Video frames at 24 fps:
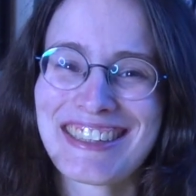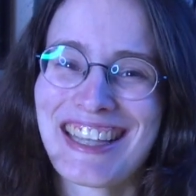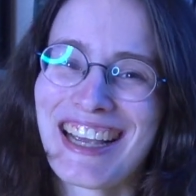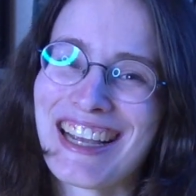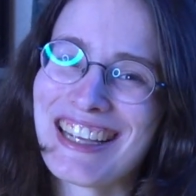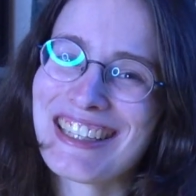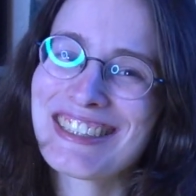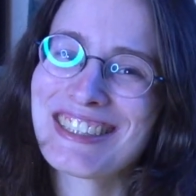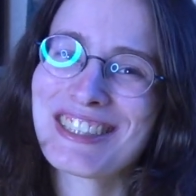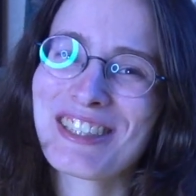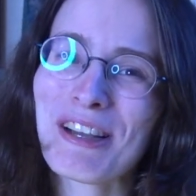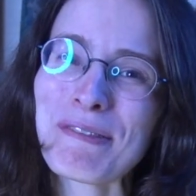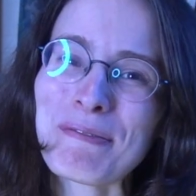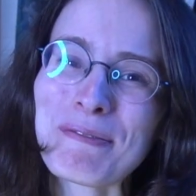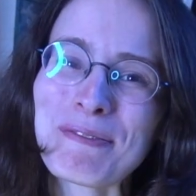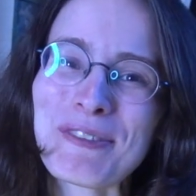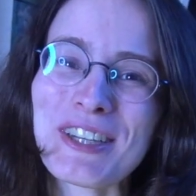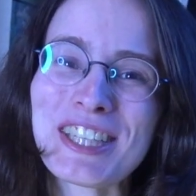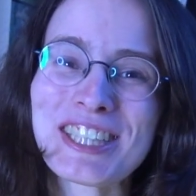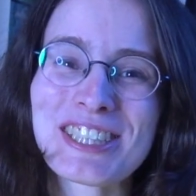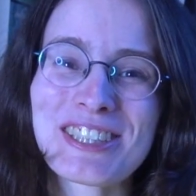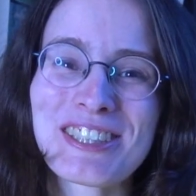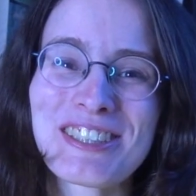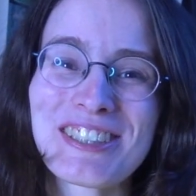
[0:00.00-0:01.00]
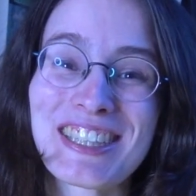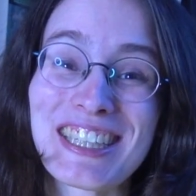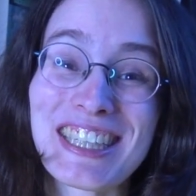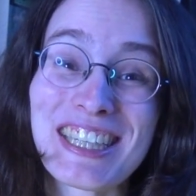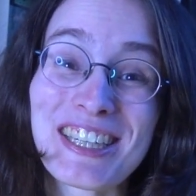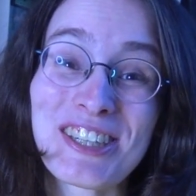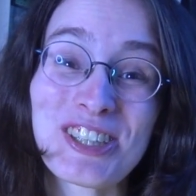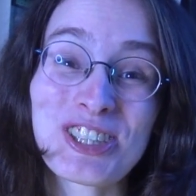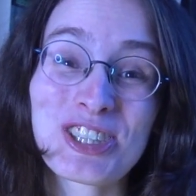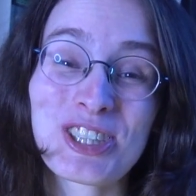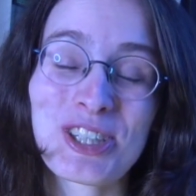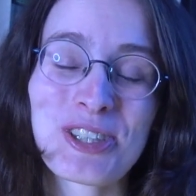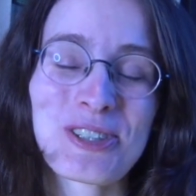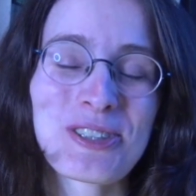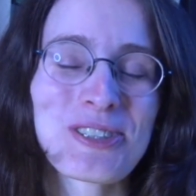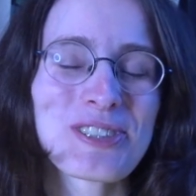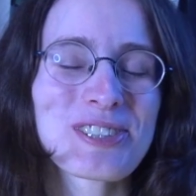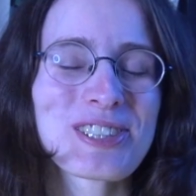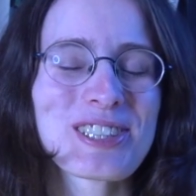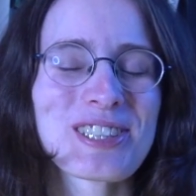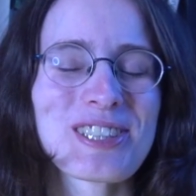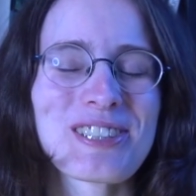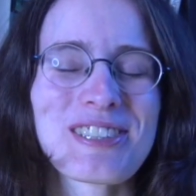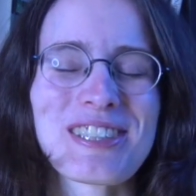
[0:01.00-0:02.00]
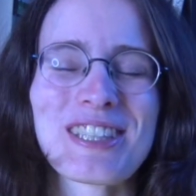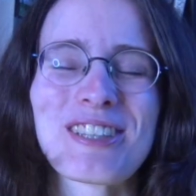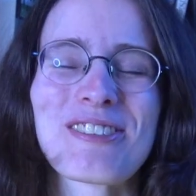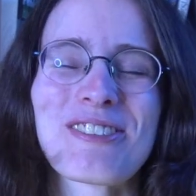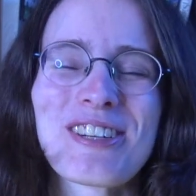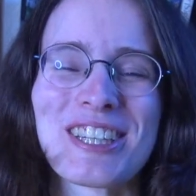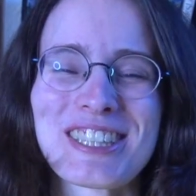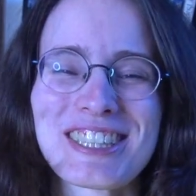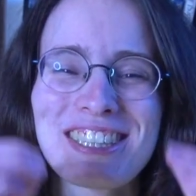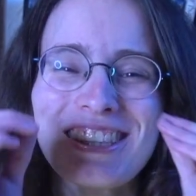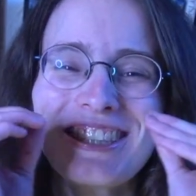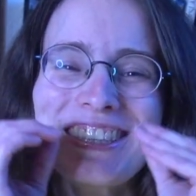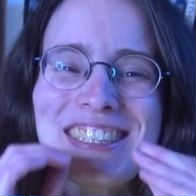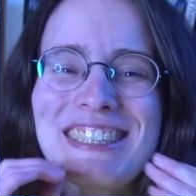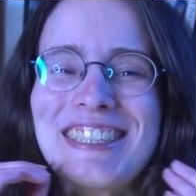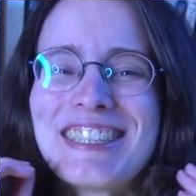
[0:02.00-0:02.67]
take some picture in a school so it was